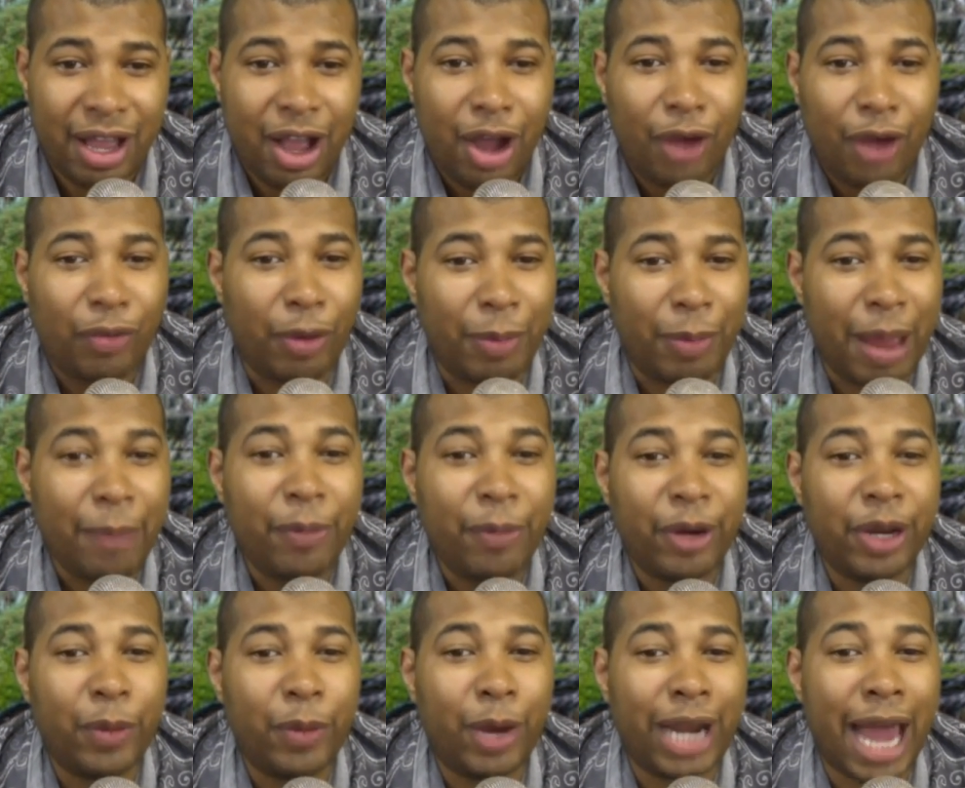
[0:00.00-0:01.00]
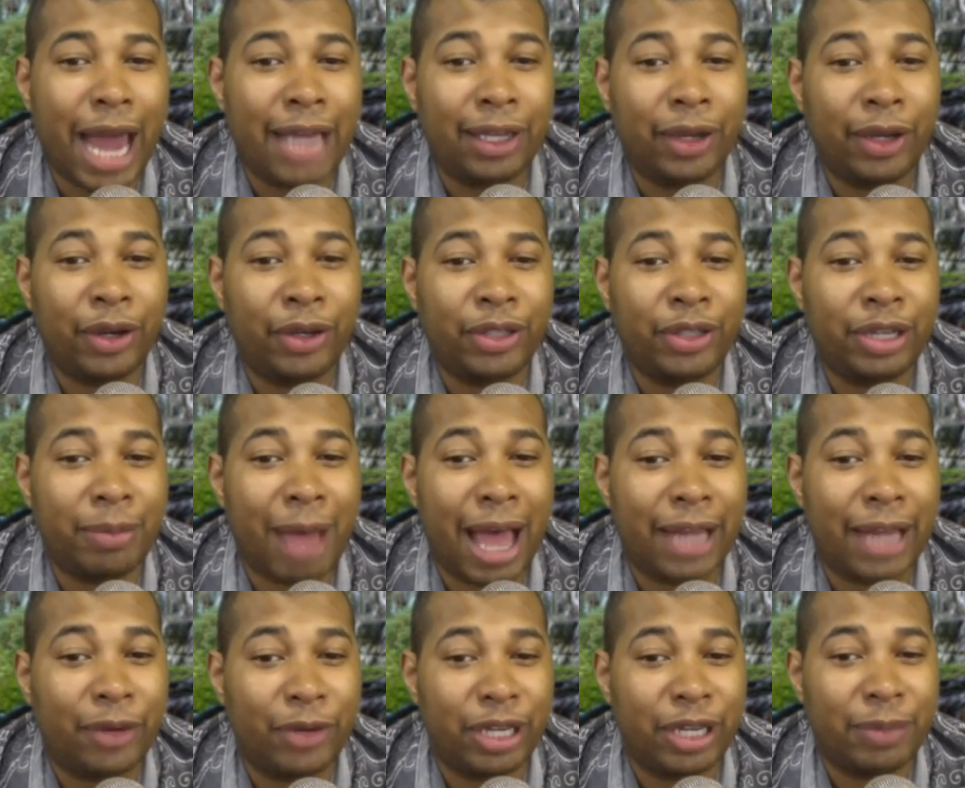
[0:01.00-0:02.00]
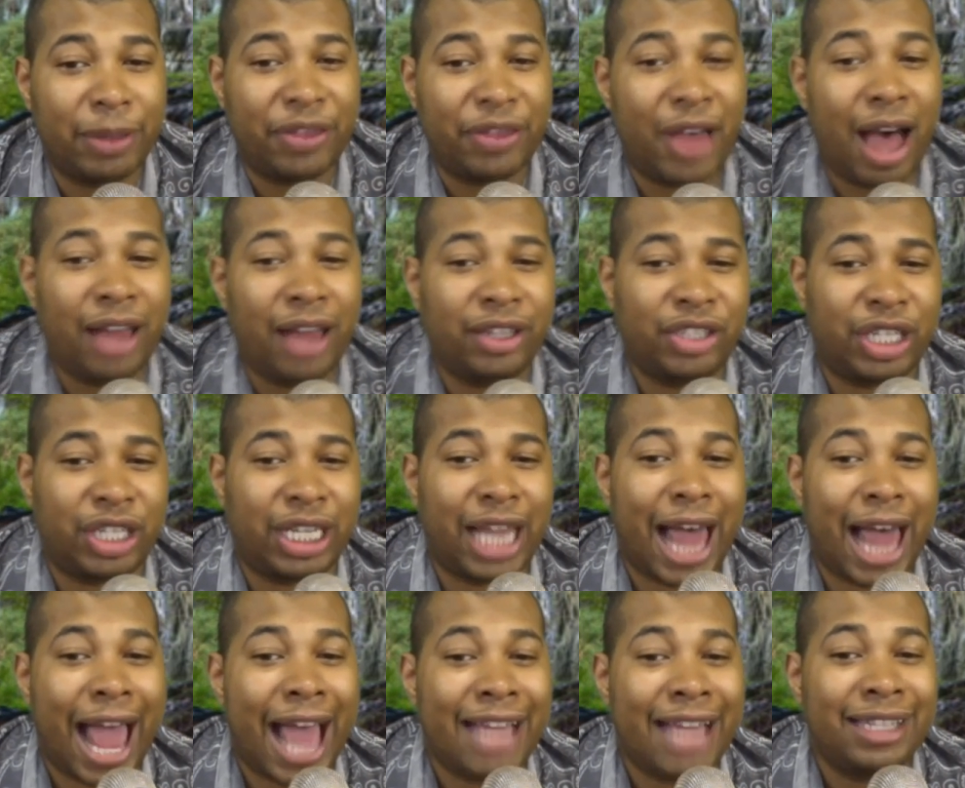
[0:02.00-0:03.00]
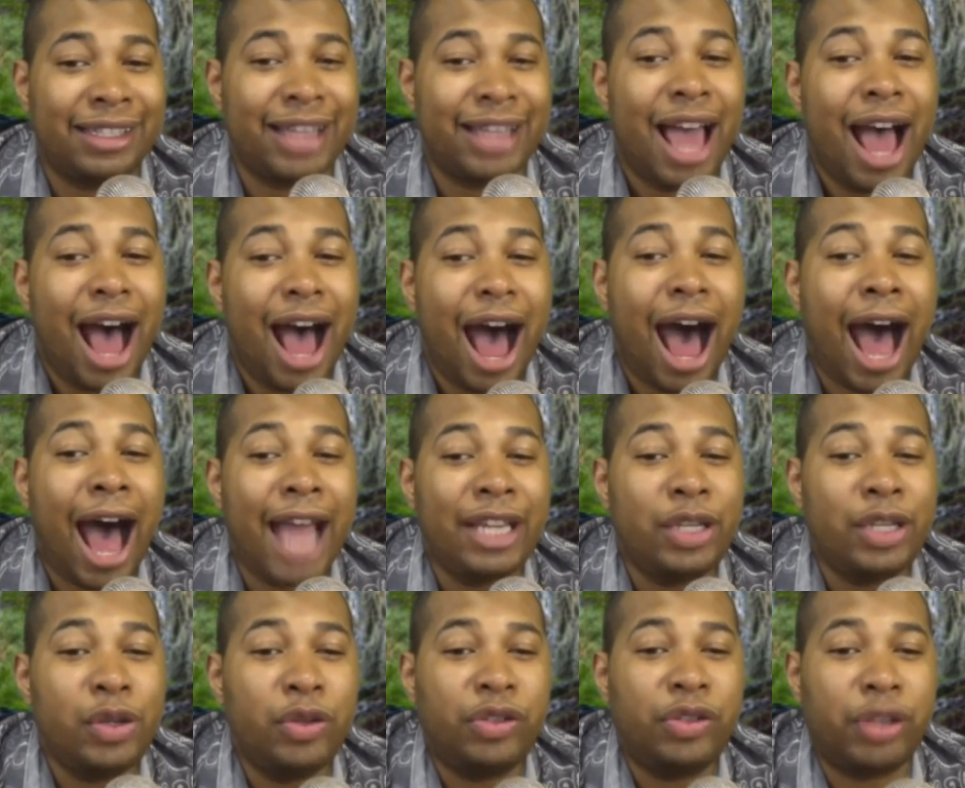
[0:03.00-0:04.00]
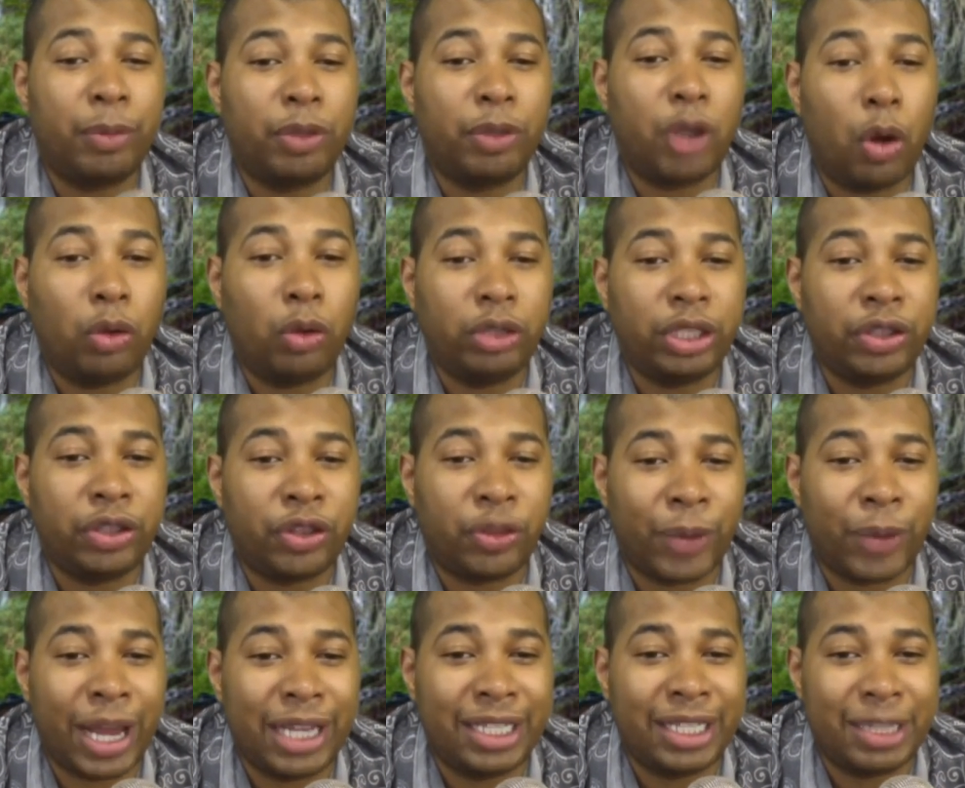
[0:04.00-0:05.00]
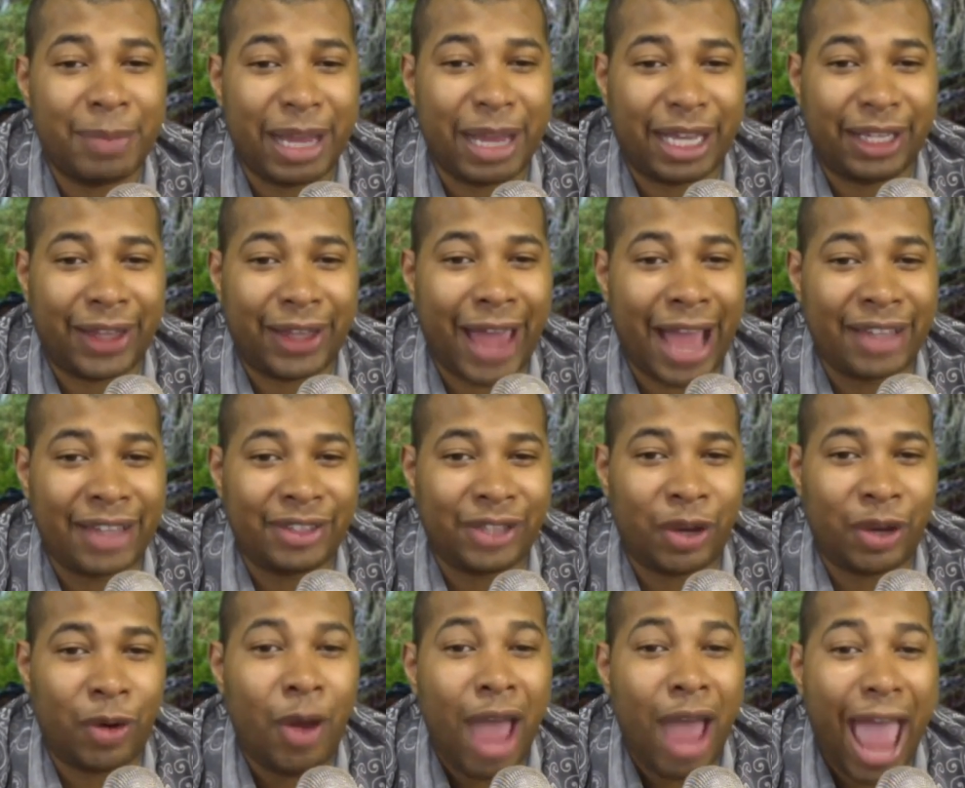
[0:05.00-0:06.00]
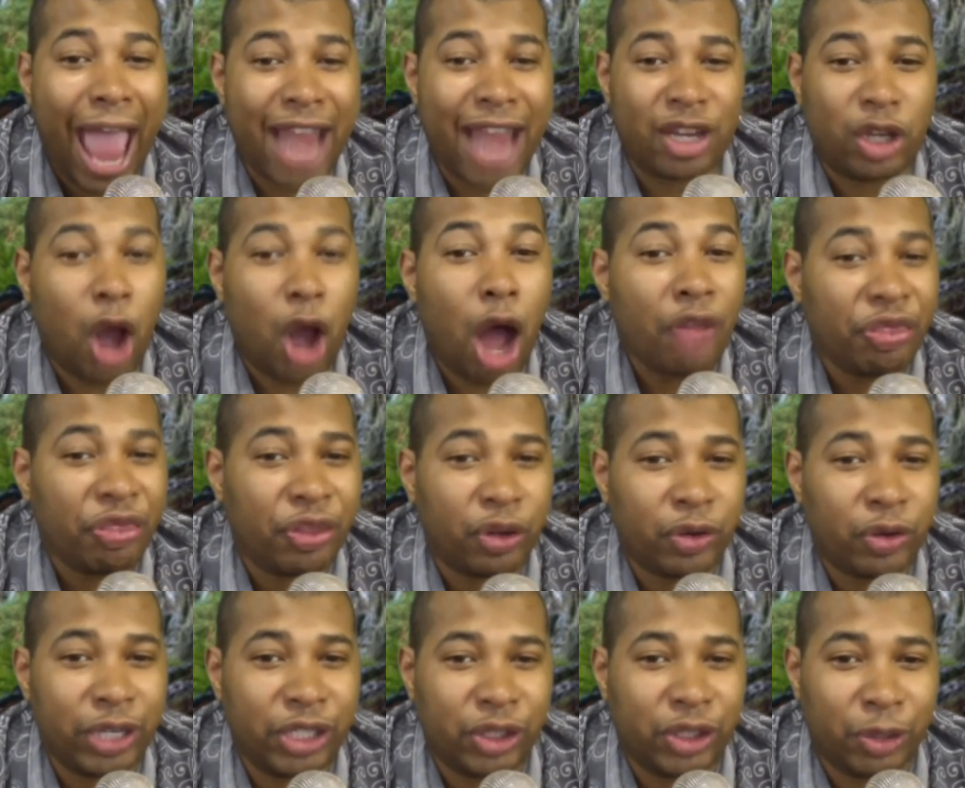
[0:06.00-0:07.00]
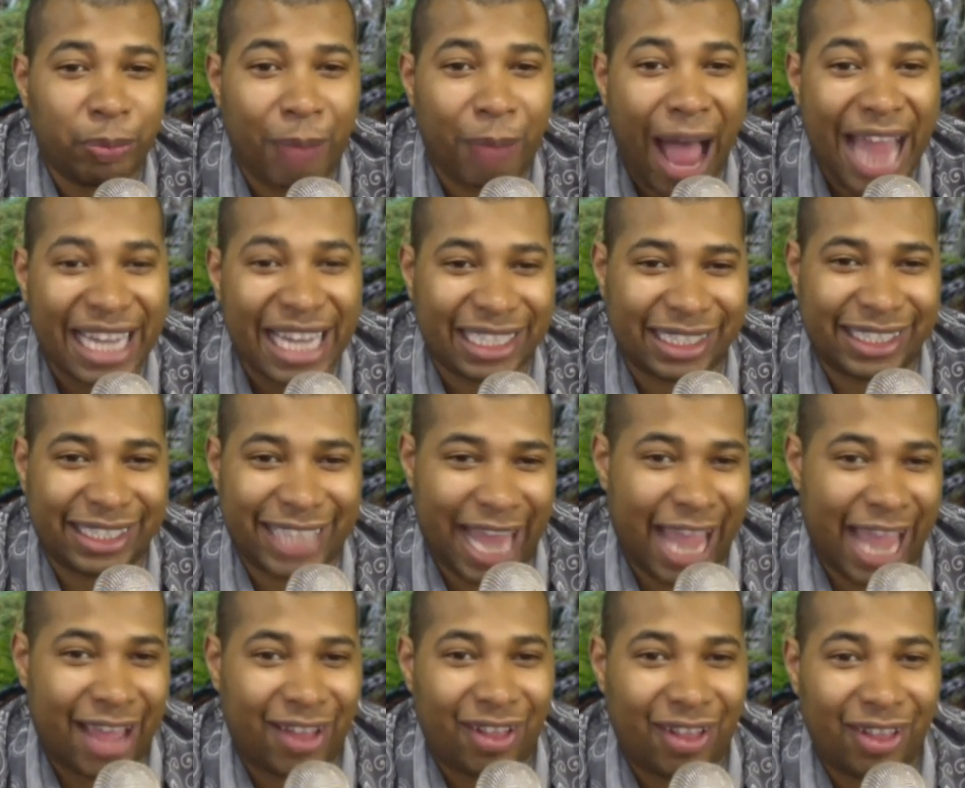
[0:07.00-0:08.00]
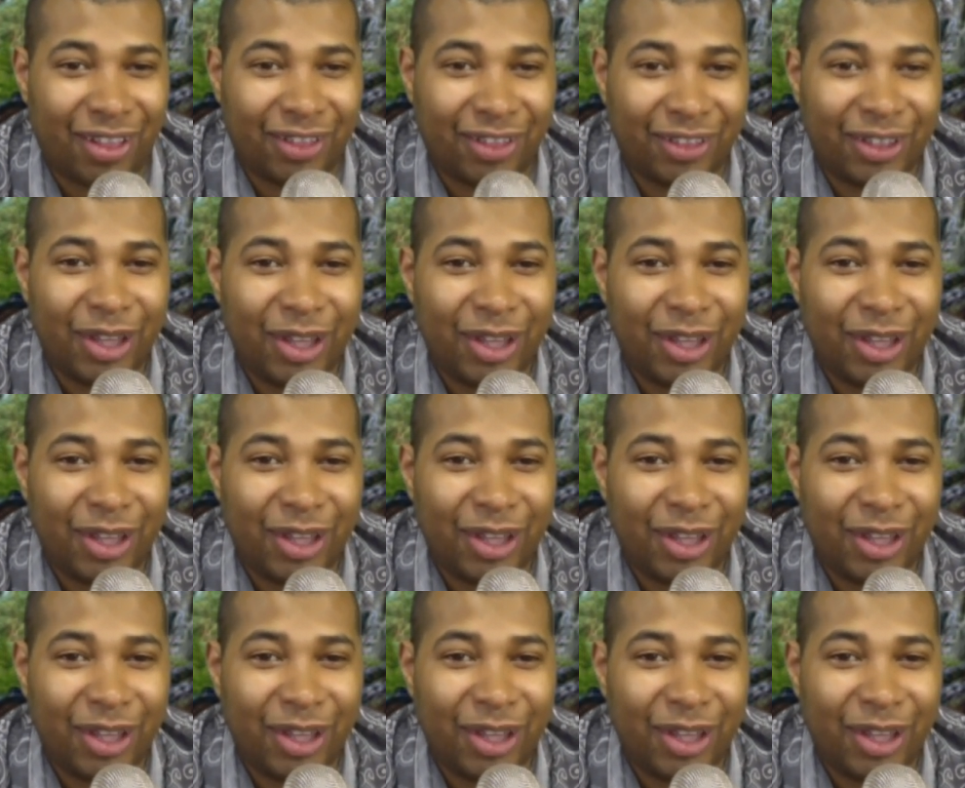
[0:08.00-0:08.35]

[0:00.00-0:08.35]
Remembering what I learned in my Greek mythology class, I used some golden thread to make a lasso and caught the creature by its tail.